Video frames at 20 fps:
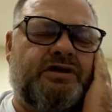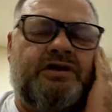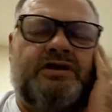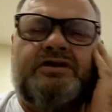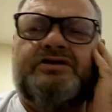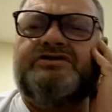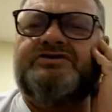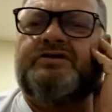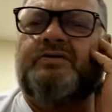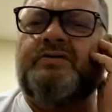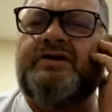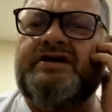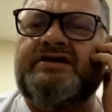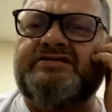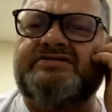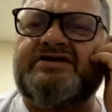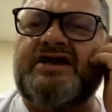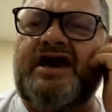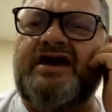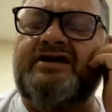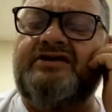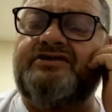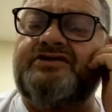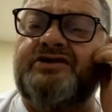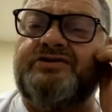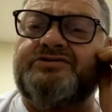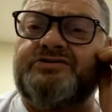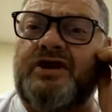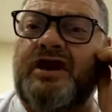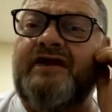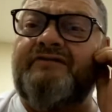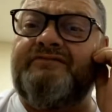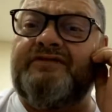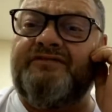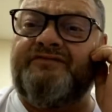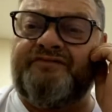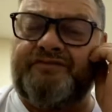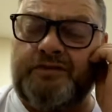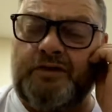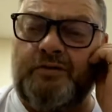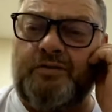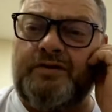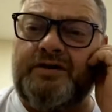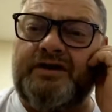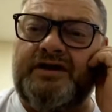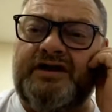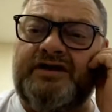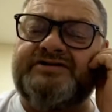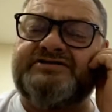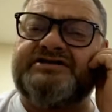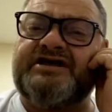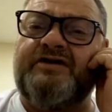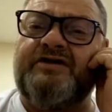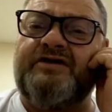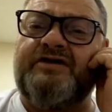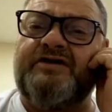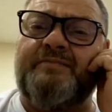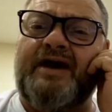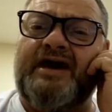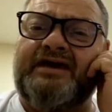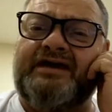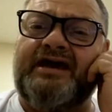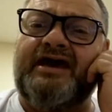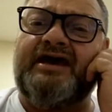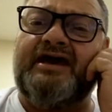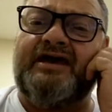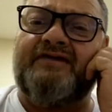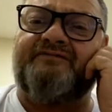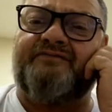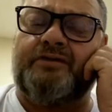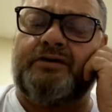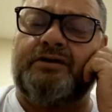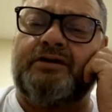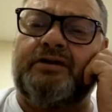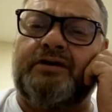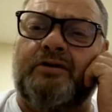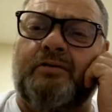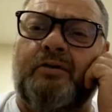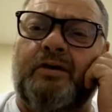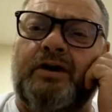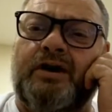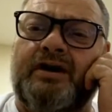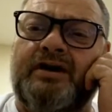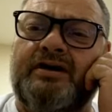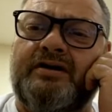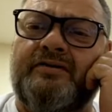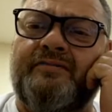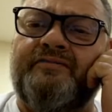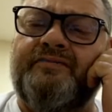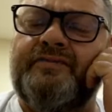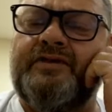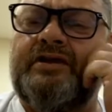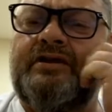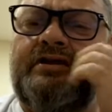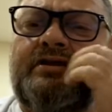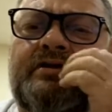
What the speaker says: So we decided to drive to Florida and stay with my dad for a little while